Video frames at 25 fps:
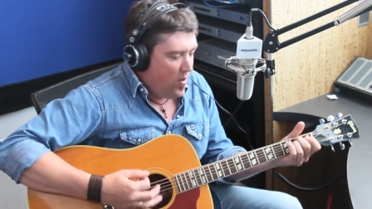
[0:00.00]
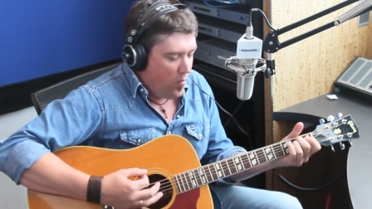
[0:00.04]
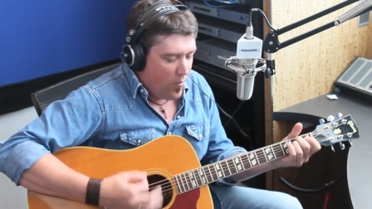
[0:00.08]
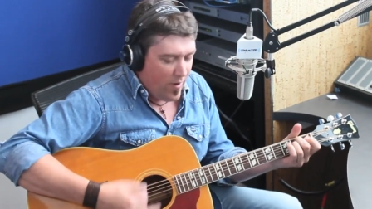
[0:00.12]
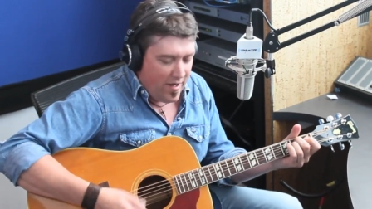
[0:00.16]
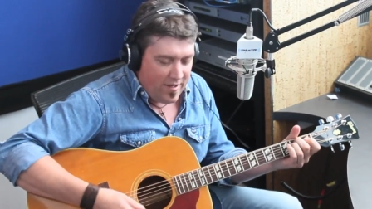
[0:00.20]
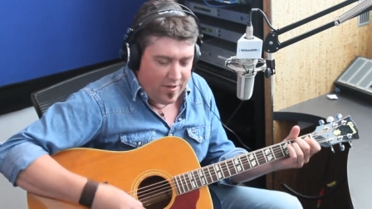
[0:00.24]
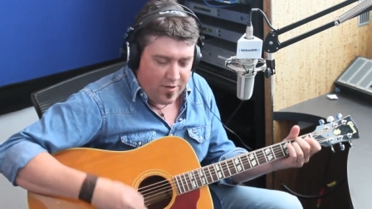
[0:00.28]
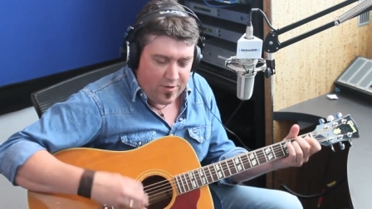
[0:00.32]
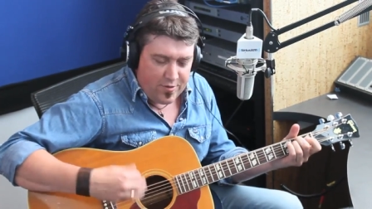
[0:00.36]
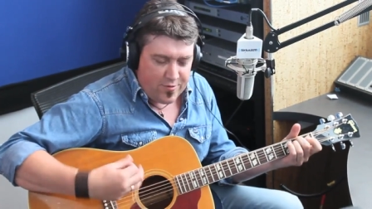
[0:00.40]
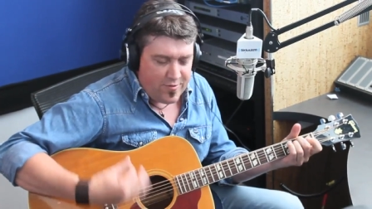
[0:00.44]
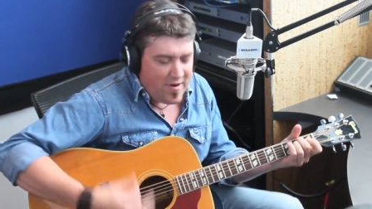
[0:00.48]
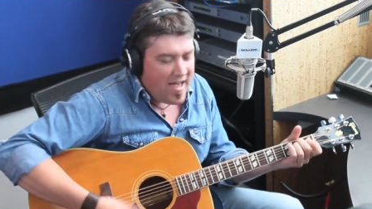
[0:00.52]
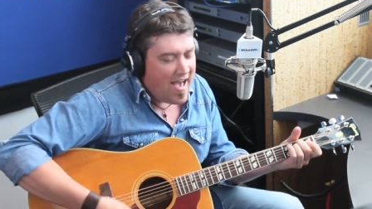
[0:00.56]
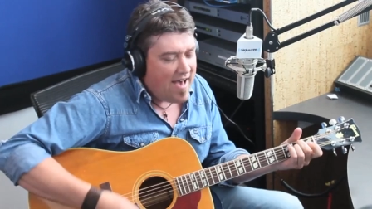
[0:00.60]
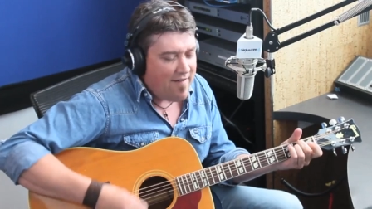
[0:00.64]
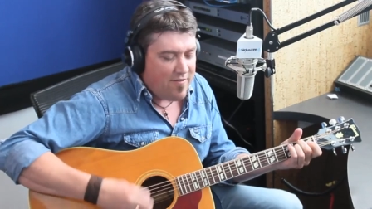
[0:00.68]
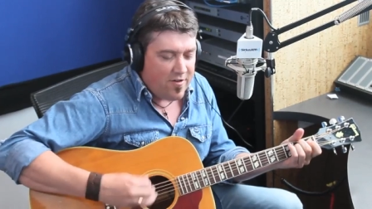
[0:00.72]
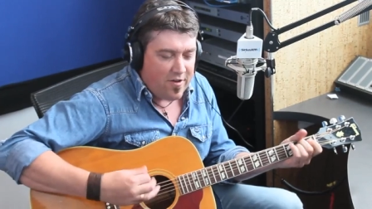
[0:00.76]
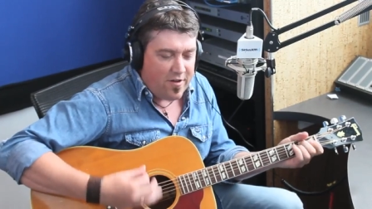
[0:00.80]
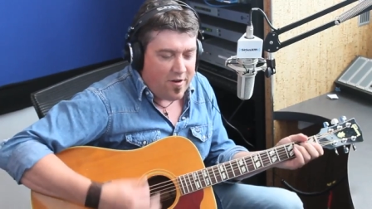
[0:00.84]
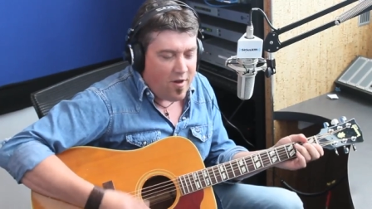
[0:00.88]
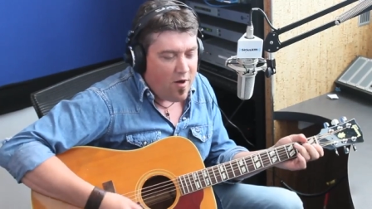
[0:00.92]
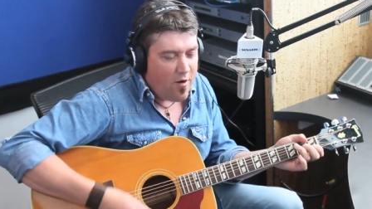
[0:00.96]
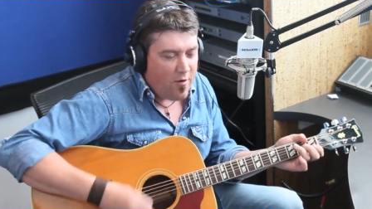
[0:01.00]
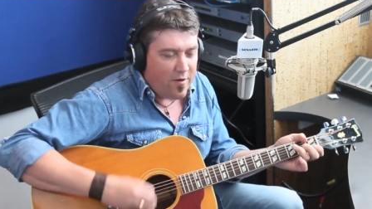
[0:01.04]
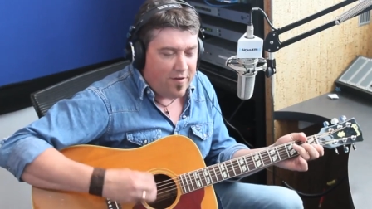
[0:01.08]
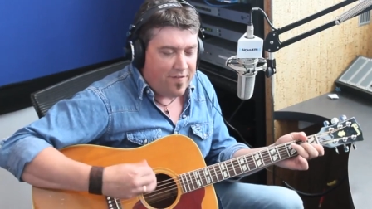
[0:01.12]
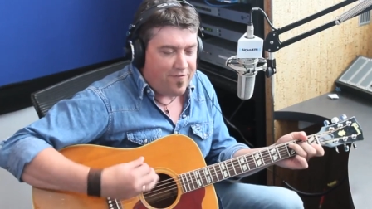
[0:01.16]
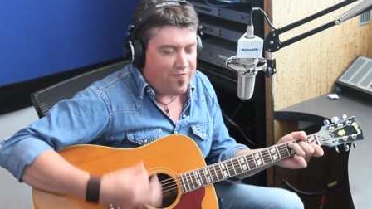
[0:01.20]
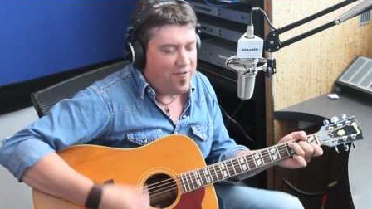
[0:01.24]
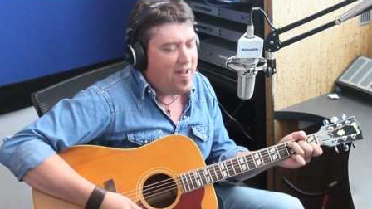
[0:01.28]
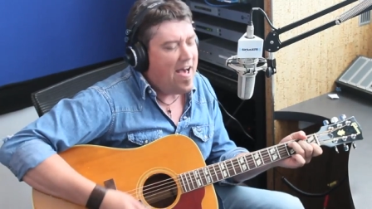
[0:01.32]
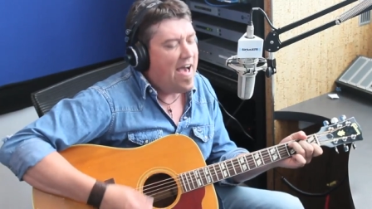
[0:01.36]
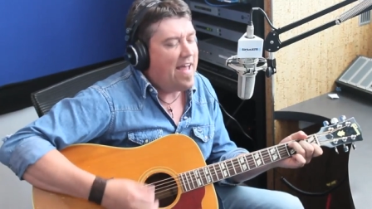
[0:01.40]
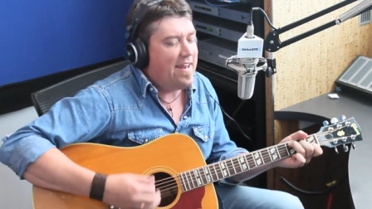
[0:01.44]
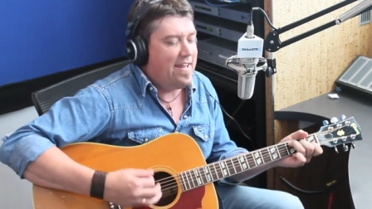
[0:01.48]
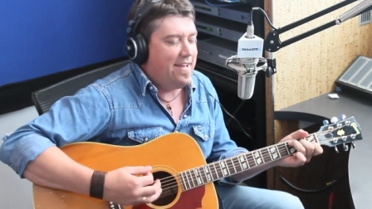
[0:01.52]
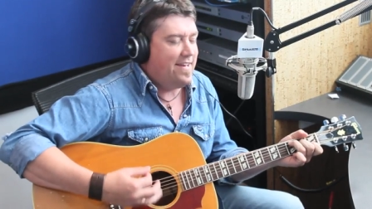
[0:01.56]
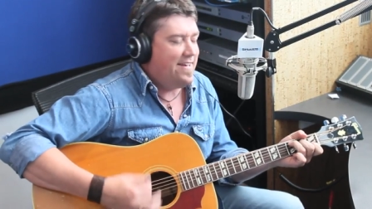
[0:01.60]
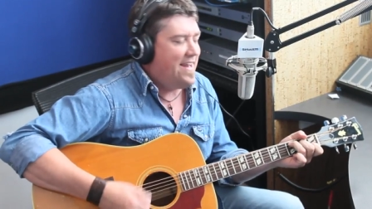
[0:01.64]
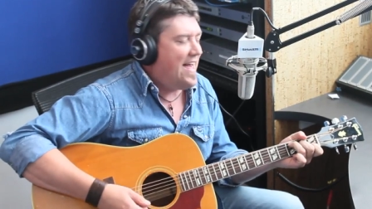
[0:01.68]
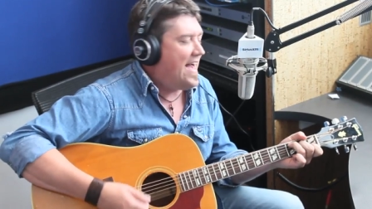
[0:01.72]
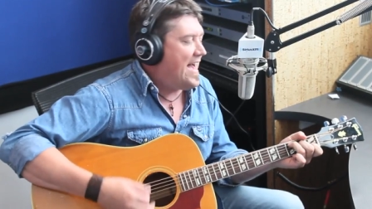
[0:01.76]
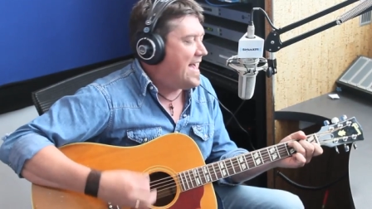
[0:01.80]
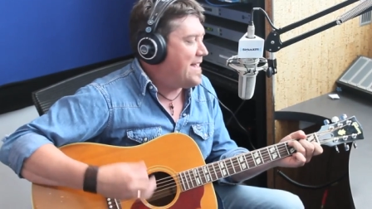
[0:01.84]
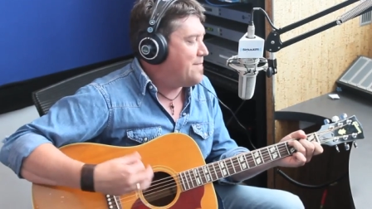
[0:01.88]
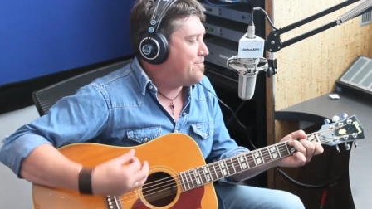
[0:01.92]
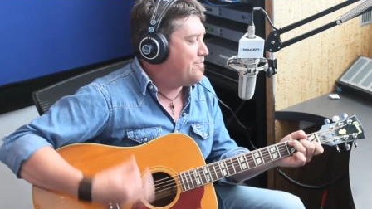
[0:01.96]
When you're driving on a Friday
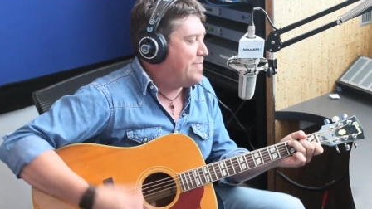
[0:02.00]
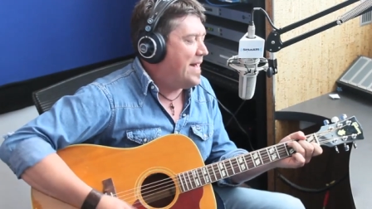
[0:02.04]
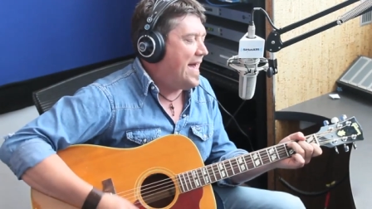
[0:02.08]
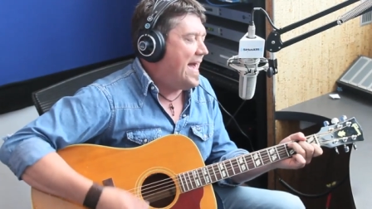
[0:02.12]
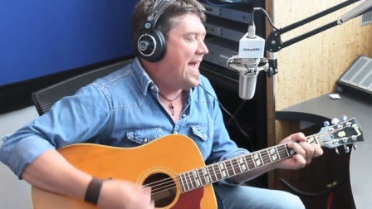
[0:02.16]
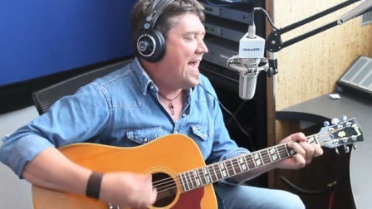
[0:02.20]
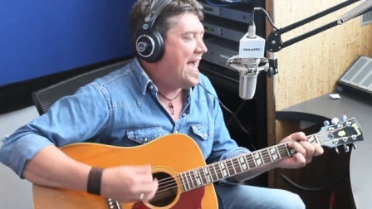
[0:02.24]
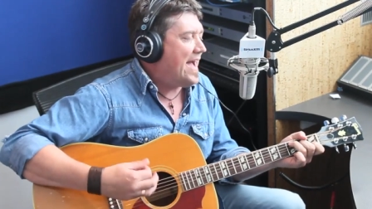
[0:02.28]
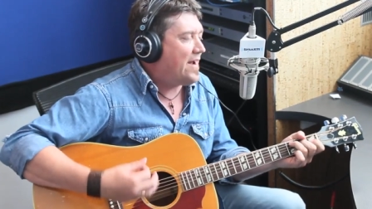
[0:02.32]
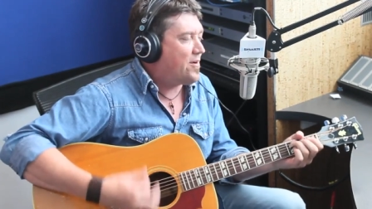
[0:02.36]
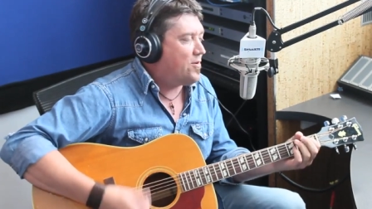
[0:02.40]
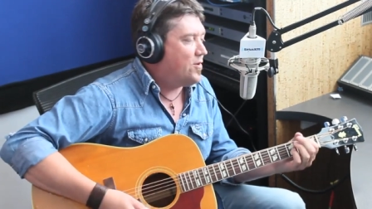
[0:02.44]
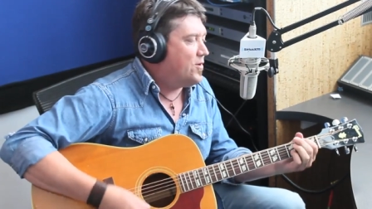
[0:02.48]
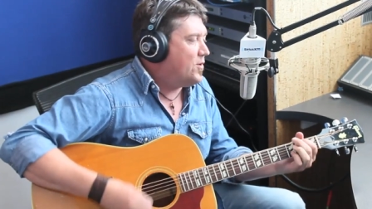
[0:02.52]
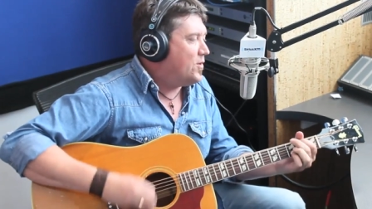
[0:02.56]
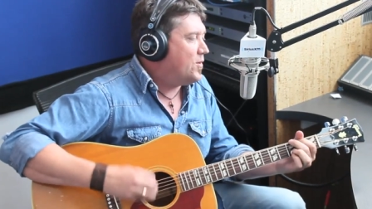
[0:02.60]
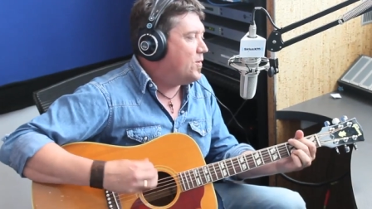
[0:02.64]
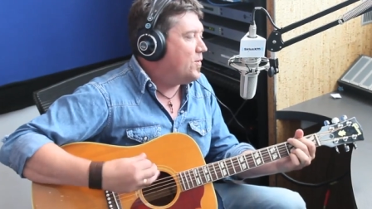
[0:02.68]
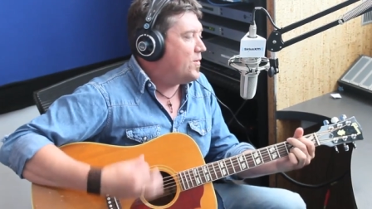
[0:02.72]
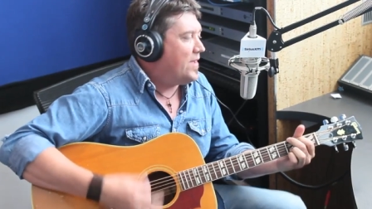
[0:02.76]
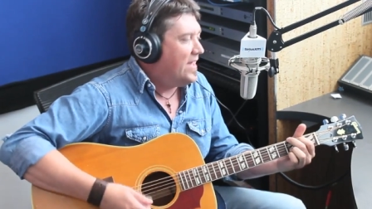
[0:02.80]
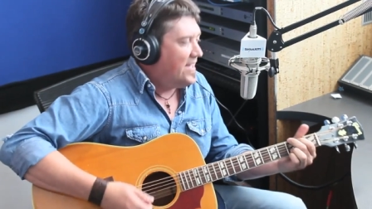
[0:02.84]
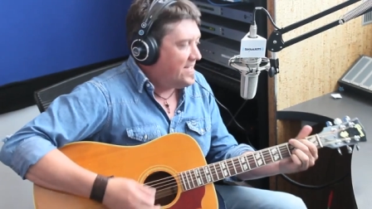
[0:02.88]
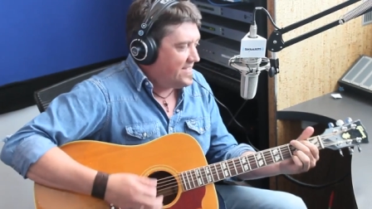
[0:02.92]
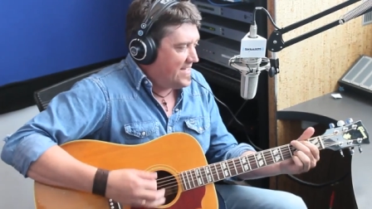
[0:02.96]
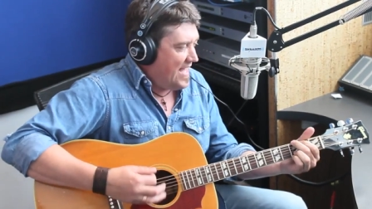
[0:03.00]
night back road,